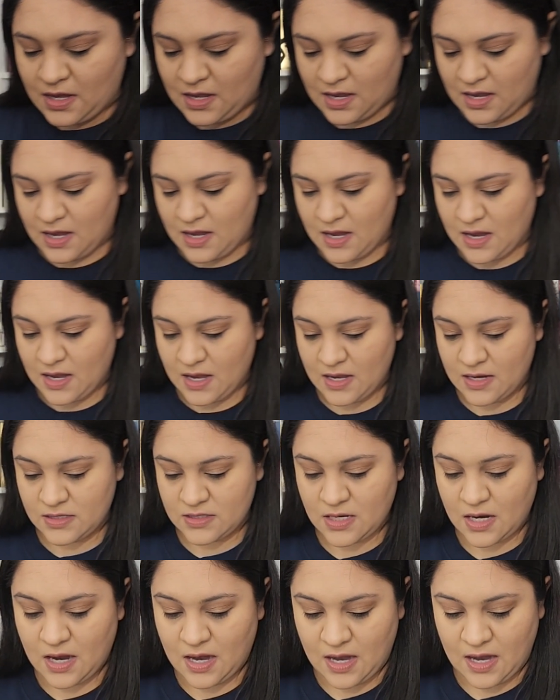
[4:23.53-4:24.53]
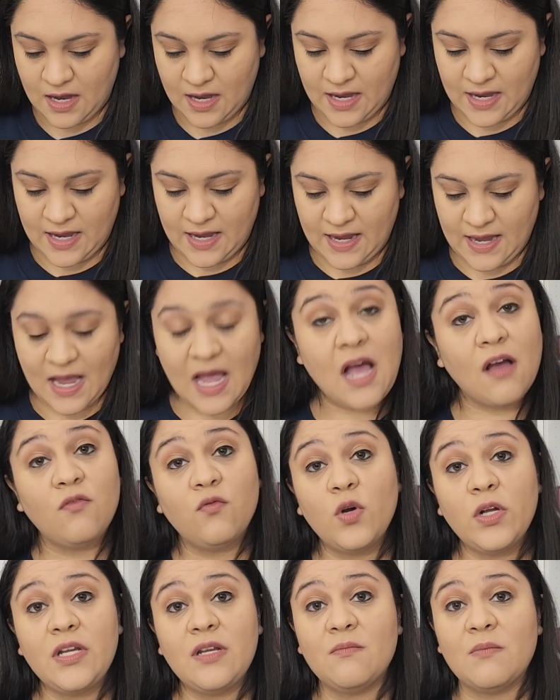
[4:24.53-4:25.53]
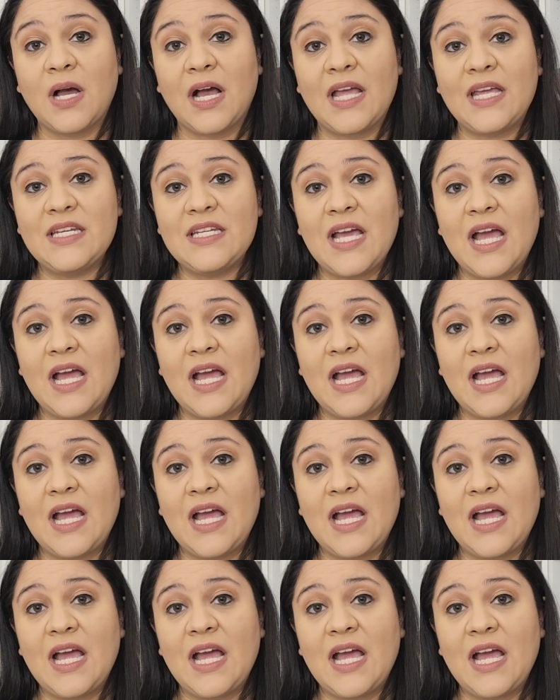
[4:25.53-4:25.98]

And I have one in mind